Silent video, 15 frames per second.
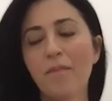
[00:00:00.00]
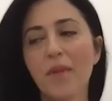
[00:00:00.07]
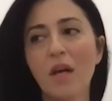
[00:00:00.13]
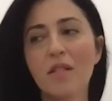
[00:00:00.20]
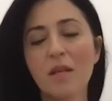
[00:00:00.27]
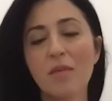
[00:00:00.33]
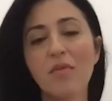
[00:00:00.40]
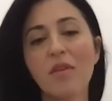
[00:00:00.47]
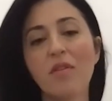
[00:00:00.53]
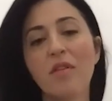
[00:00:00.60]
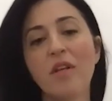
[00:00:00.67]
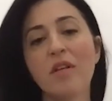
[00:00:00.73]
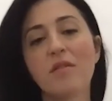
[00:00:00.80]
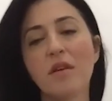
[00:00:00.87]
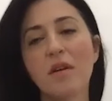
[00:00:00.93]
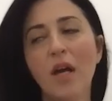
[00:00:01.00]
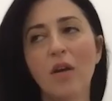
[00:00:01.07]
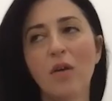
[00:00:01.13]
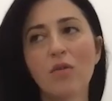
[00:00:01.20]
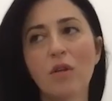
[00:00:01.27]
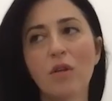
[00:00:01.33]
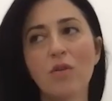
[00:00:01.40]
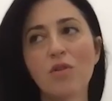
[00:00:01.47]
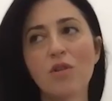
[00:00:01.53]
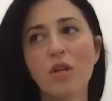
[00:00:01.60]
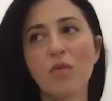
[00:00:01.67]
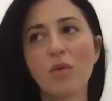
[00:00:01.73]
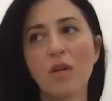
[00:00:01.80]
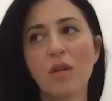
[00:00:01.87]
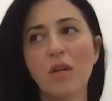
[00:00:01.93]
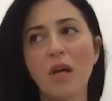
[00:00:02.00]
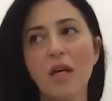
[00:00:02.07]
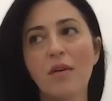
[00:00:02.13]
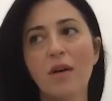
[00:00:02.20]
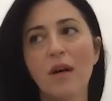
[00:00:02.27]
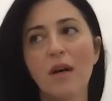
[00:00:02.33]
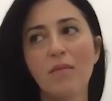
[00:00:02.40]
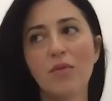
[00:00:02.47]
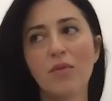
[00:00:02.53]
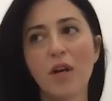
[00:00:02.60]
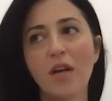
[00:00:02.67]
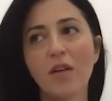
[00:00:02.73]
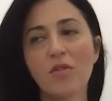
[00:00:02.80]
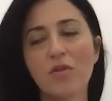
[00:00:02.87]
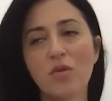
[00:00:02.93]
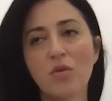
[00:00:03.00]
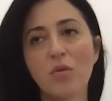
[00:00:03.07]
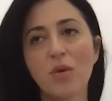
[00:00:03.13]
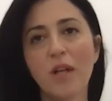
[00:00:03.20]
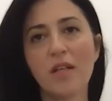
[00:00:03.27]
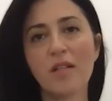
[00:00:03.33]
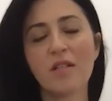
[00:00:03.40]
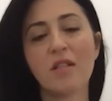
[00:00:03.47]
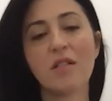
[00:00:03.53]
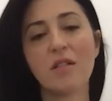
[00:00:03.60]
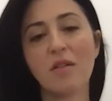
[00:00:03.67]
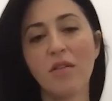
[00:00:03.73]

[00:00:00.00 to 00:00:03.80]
it's something that I'm trying to do when I see